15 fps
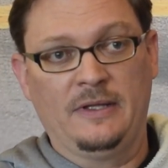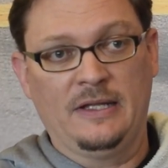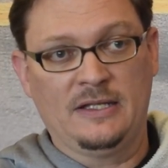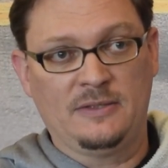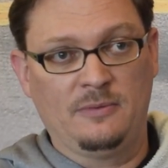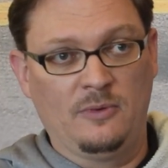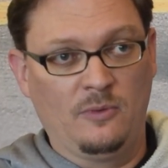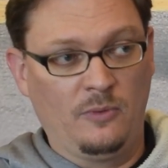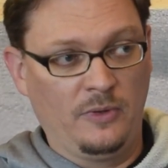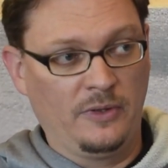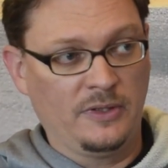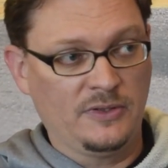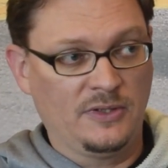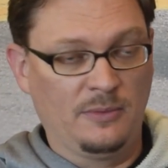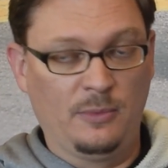then that's when
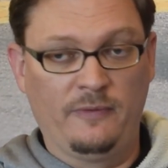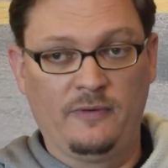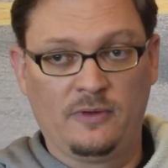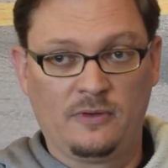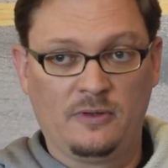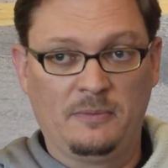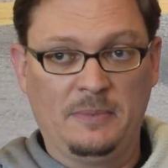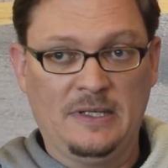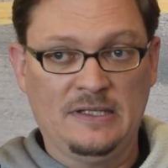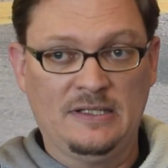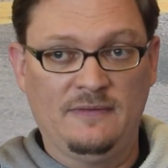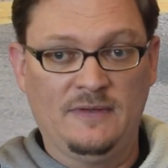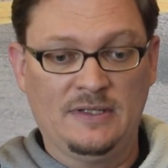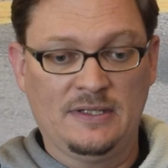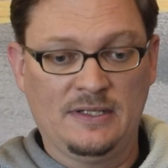oil can start moving through the
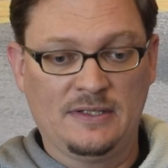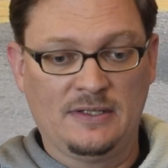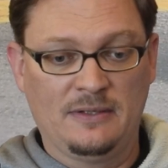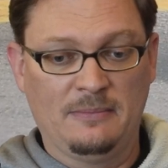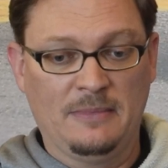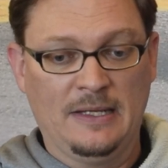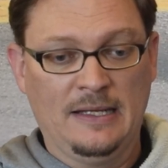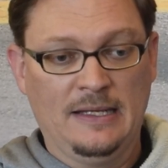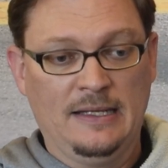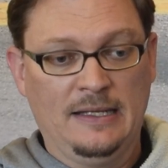PCV system,